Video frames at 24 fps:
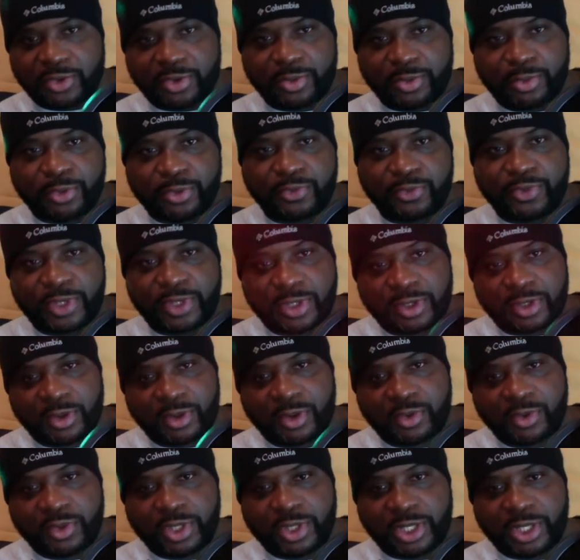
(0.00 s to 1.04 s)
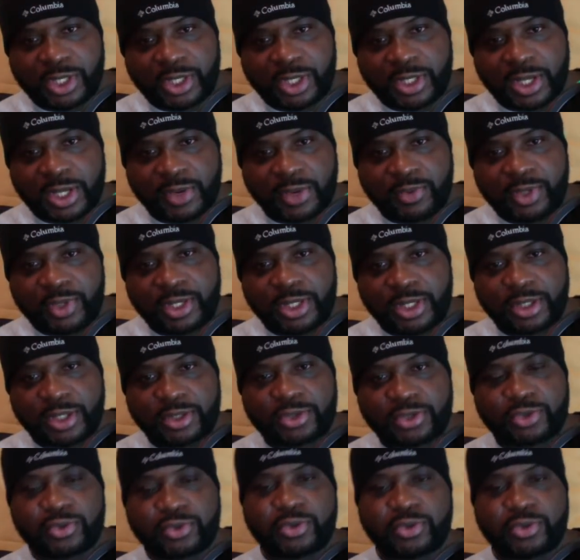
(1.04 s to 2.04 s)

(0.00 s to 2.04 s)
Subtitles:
the movie and owning it. That way they can,